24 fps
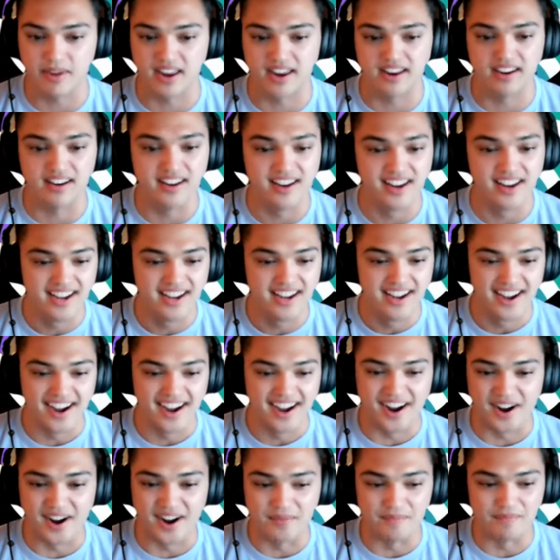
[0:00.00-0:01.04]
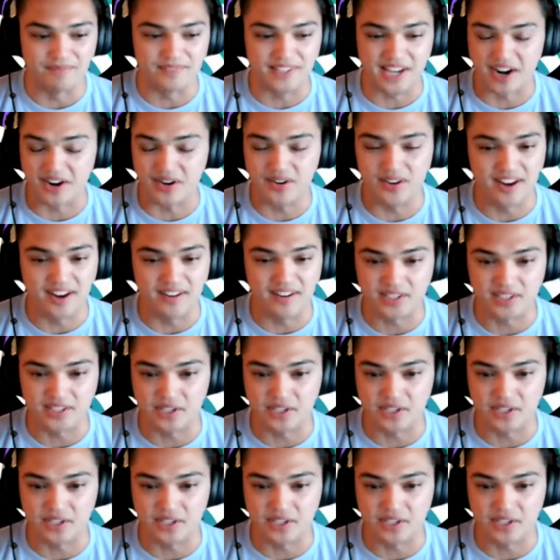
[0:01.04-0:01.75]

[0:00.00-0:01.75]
And Carole, I